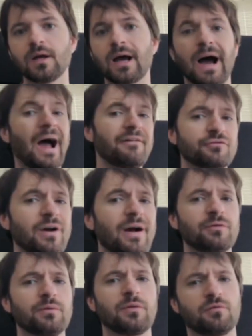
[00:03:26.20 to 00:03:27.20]
I've
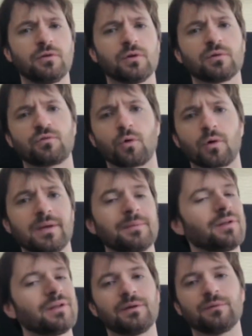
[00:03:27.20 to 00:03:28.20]
drafted with as few as 4
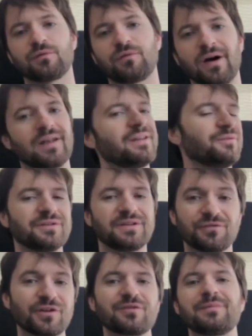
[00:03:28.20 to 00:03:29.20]
people. It was fun. It was a
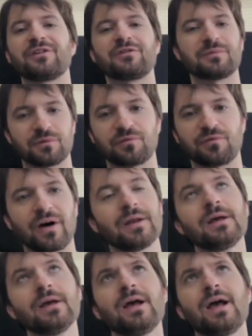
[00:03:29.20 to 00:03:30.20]
different experience, but it was fun.
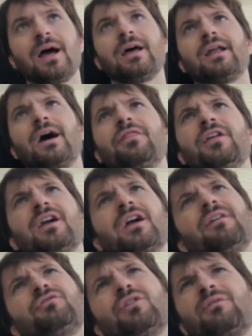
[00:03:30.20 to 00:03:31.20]
And I think
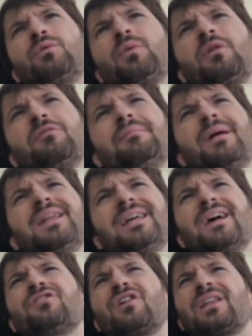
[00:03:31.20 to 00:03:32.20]
I've drafted with as many
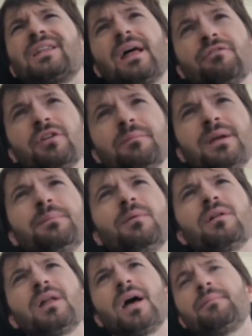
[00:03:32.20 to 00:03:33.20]
as 11
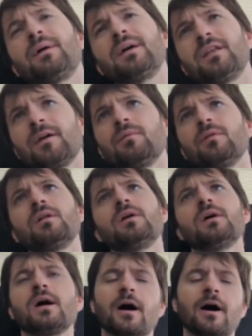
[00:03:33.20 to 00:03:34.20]
people at my table.
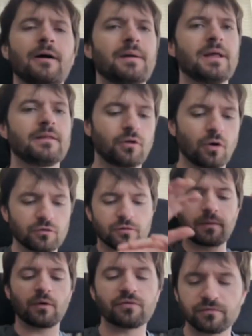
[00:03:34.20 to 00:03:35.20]
And those are
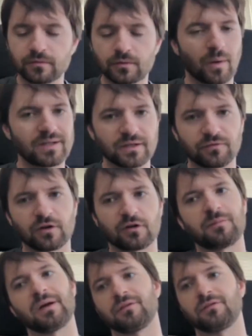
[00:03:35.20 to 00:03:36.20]
both quite different
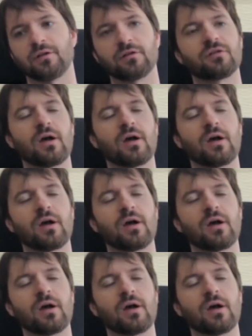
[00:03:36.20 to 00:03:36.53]
experiences.